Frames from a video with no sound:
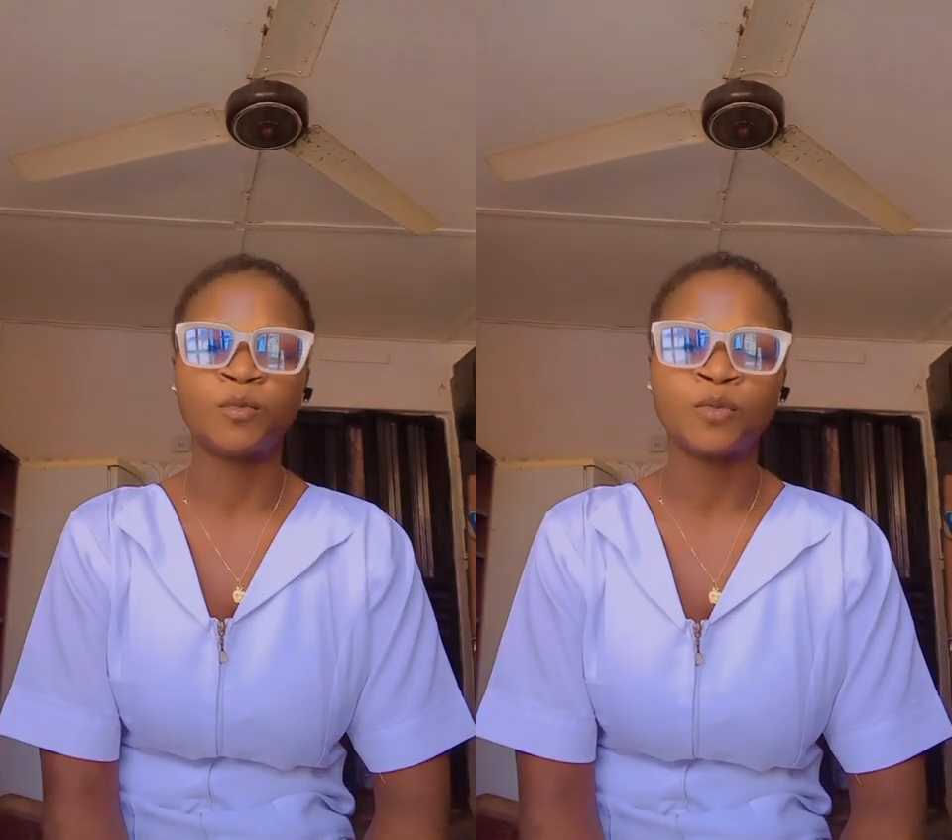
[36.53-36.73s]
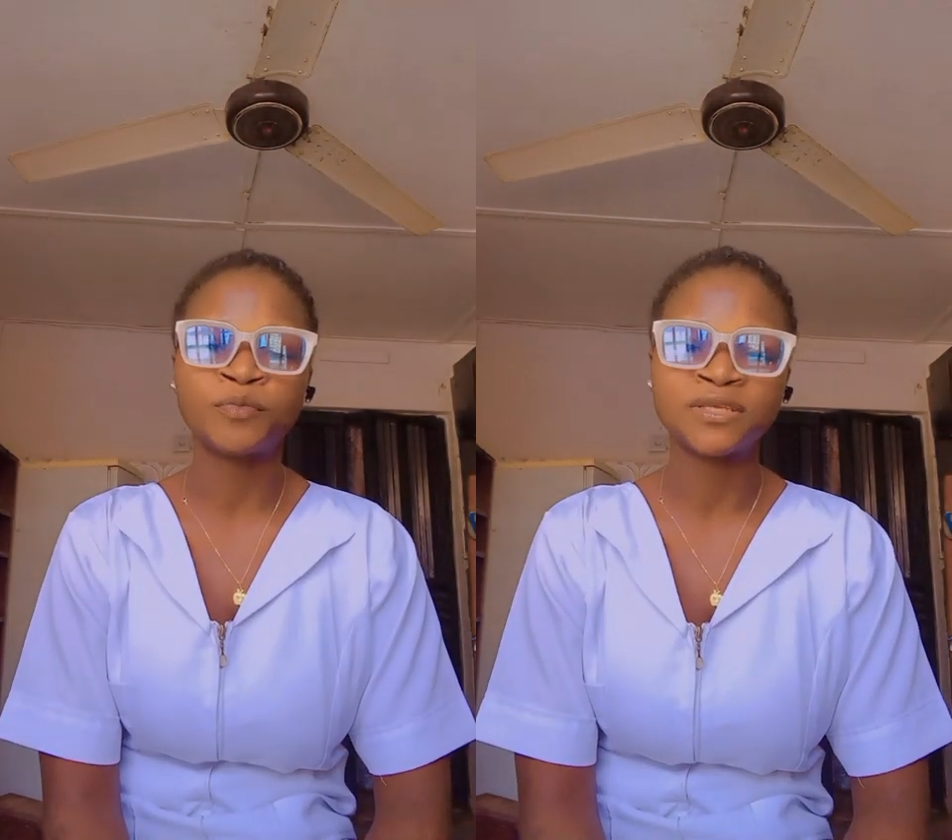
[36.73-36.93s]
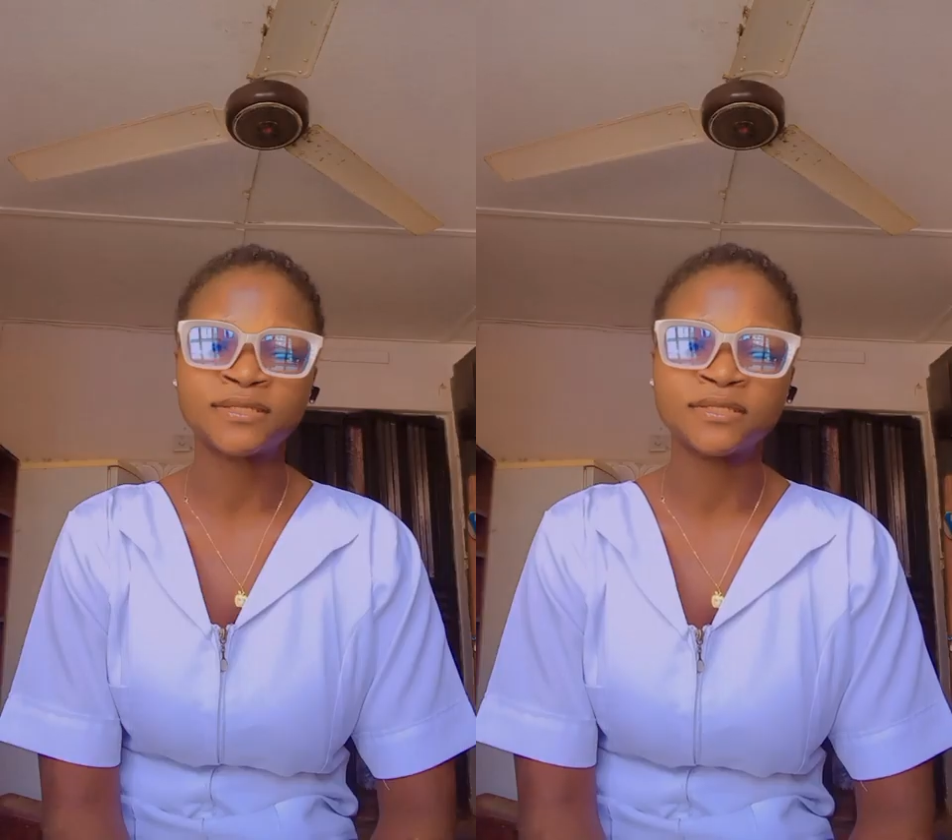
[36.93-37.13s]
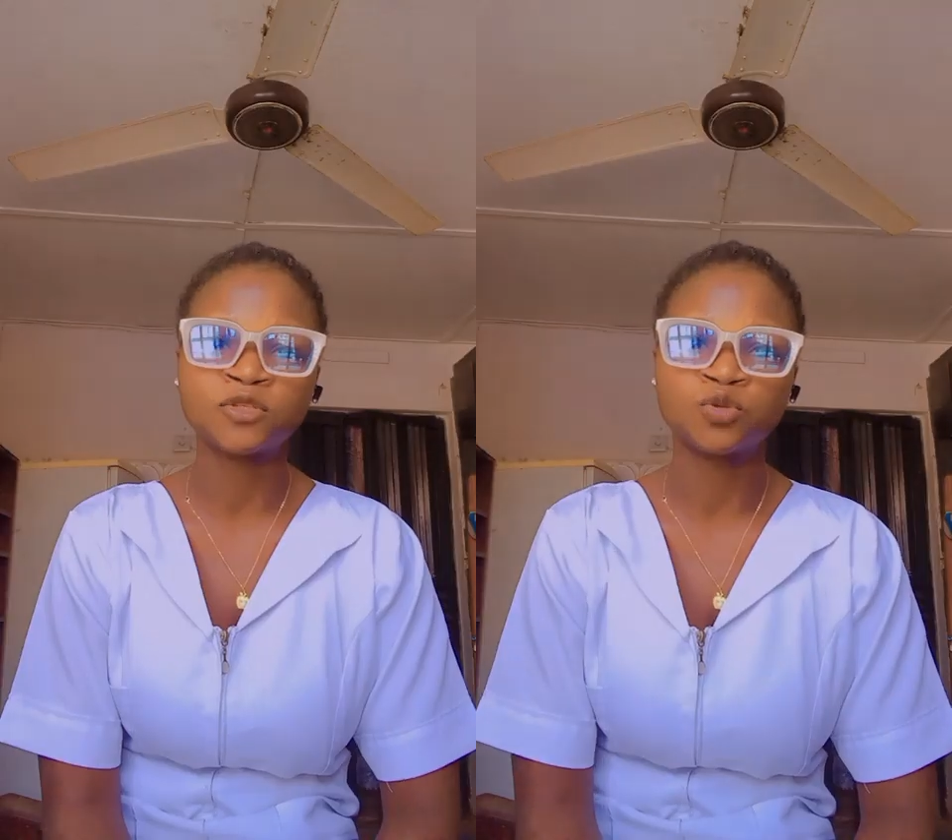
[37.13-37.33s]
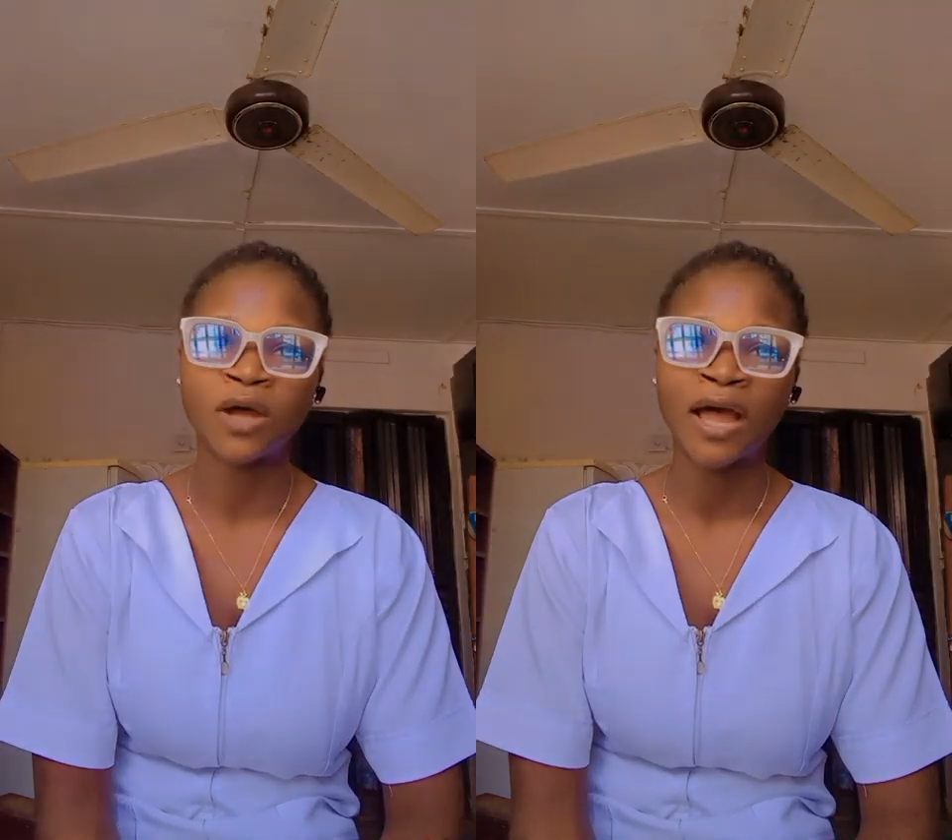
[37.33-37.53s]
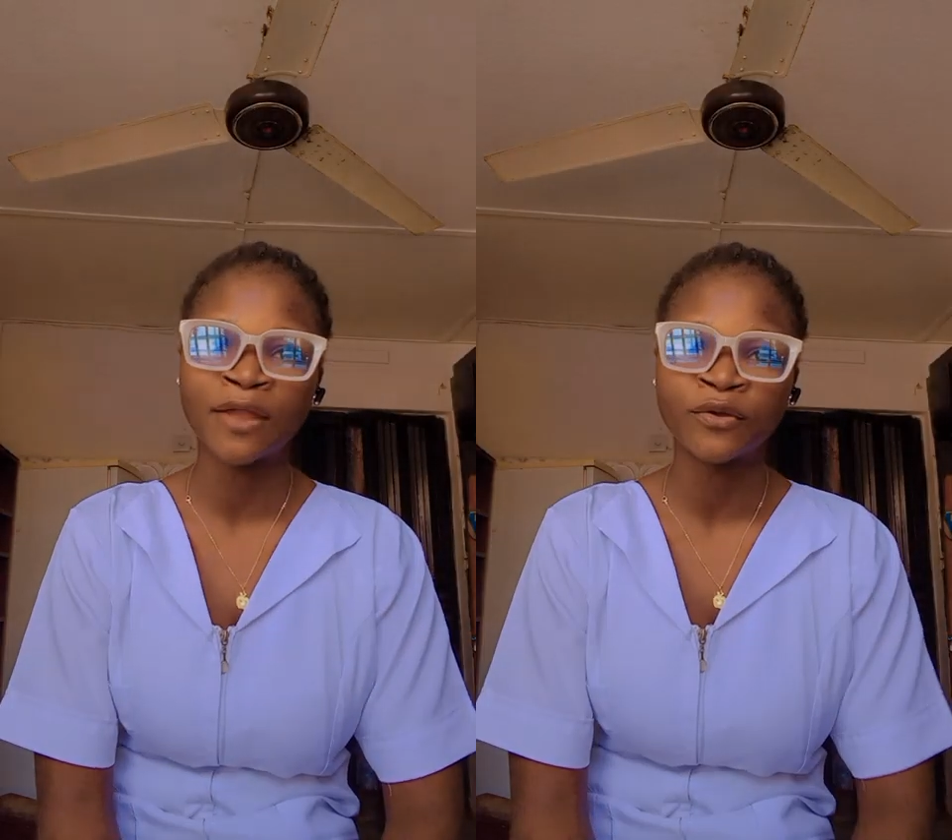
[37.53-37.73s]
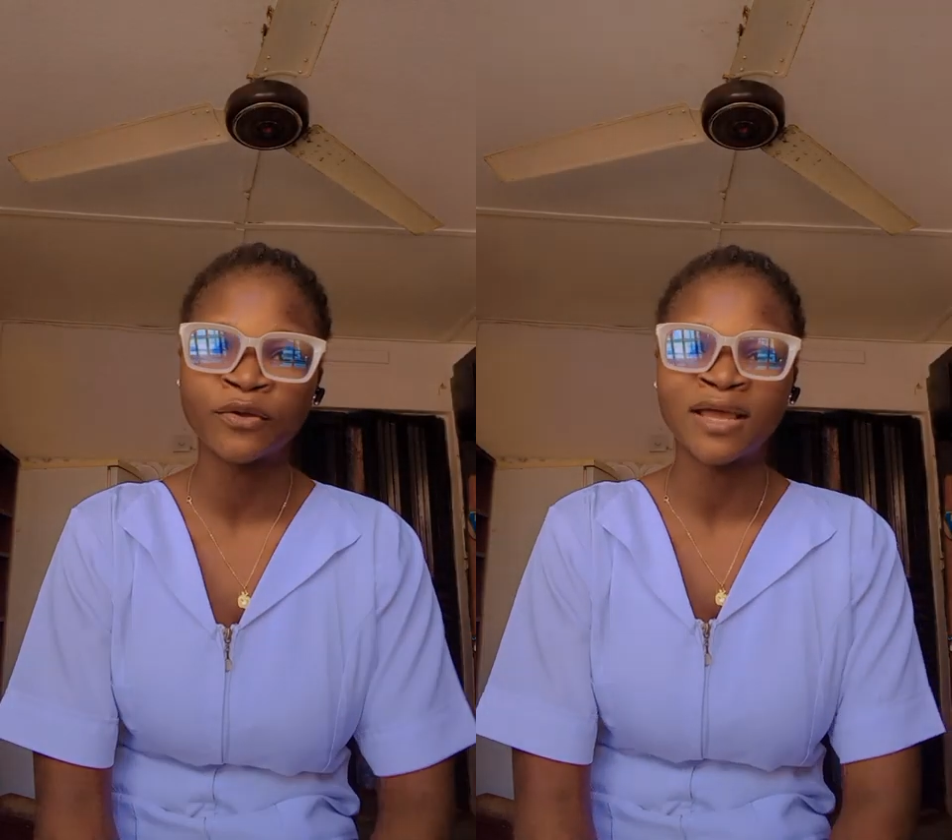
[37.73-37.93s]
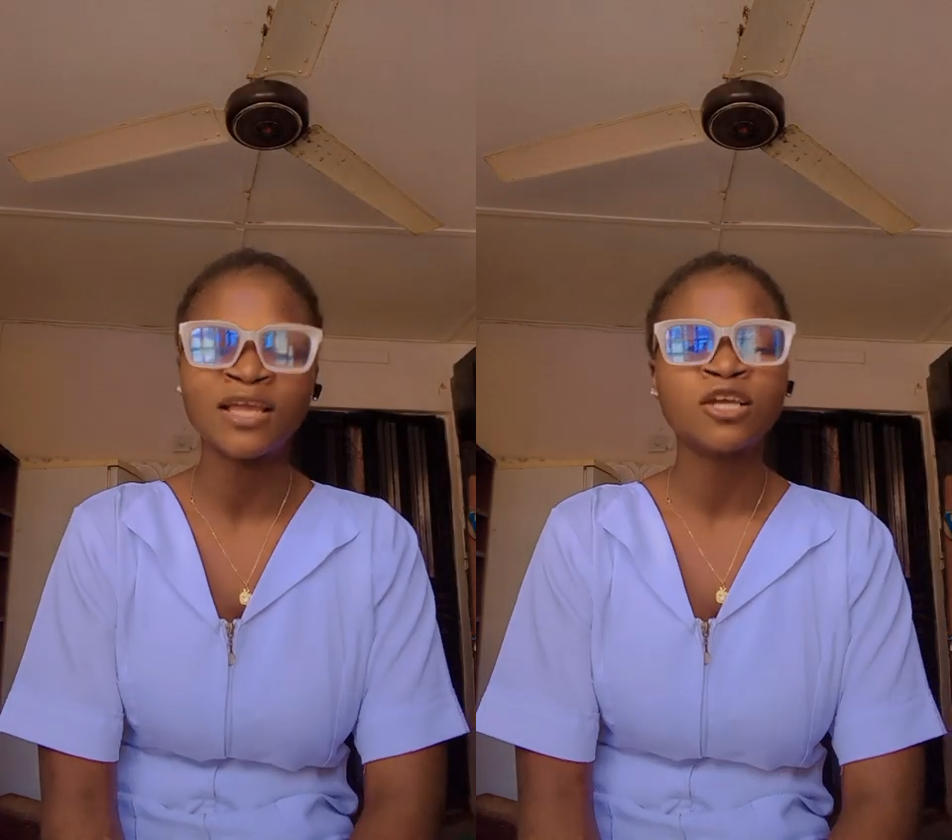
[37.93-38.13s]
one person to
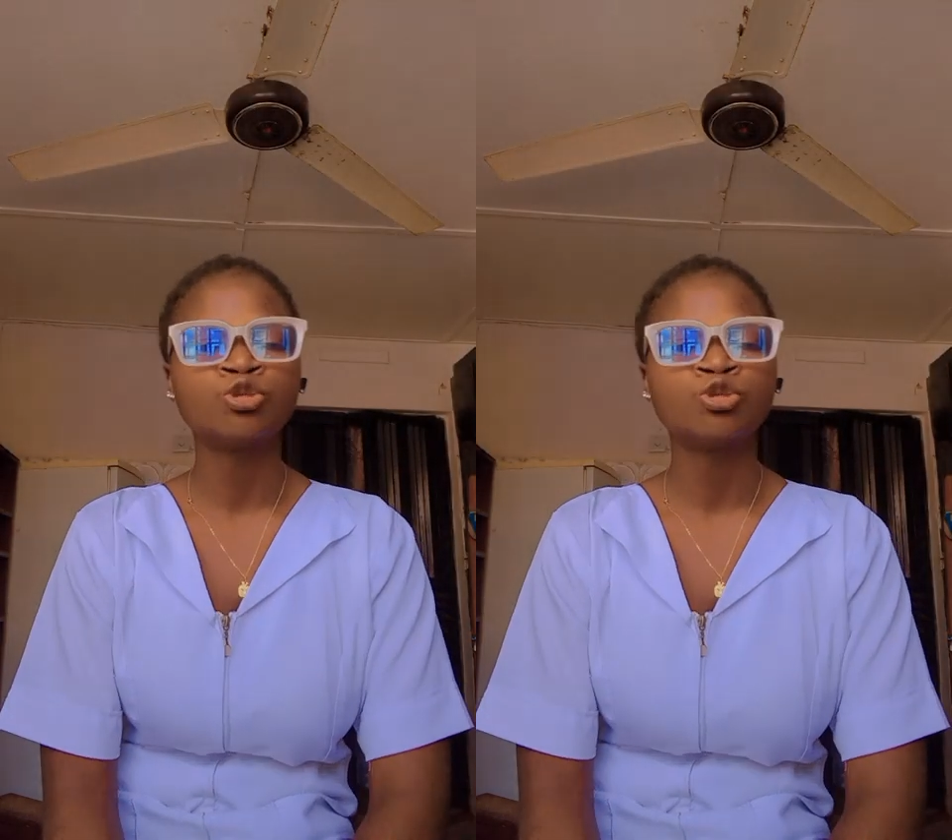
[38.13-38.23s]
another